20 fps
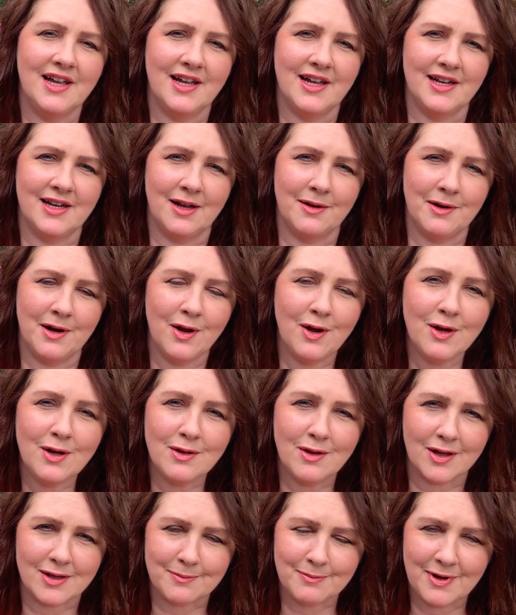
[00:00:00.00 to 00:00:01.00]
And I
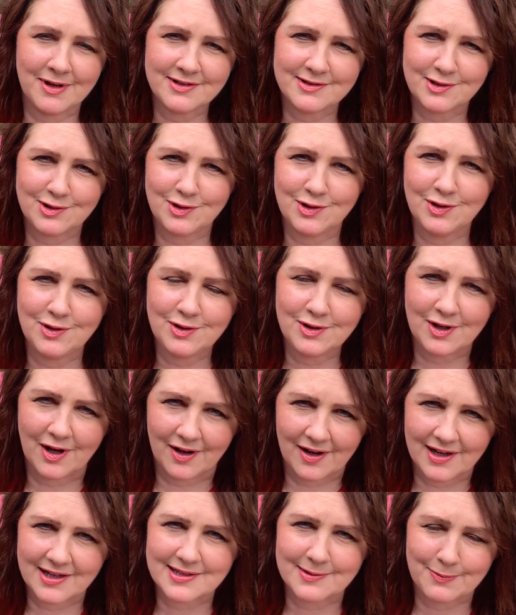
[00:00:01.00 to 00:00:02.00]
know, like most of you
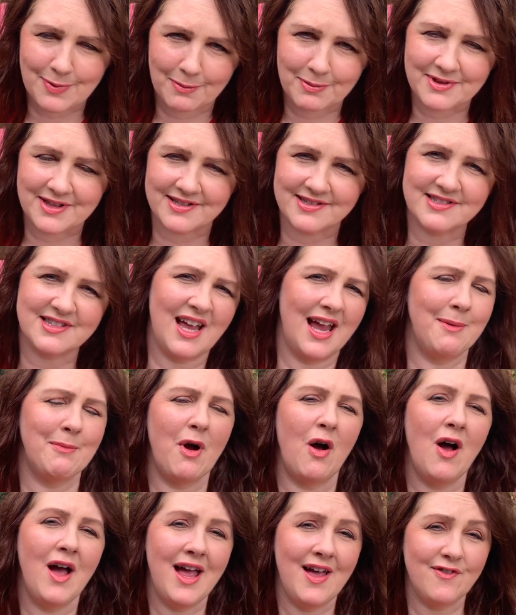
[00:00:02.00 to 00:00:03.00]
guys are probably the same,
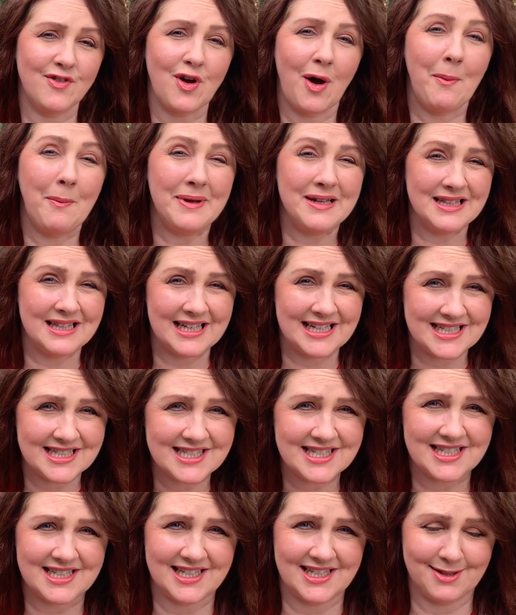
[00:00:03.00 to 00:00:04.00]
I have got
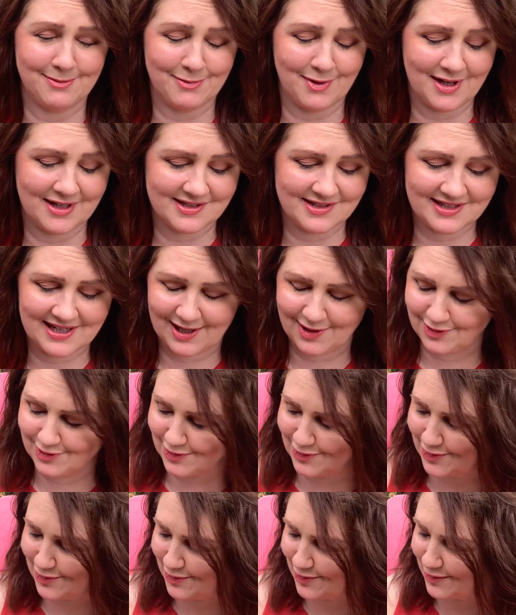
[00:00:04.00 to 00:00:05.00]
plenty in my stash
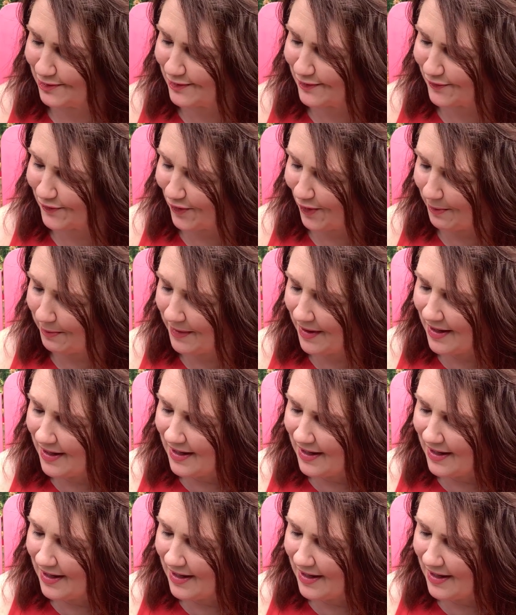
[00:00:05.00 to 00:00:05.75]
to choose from.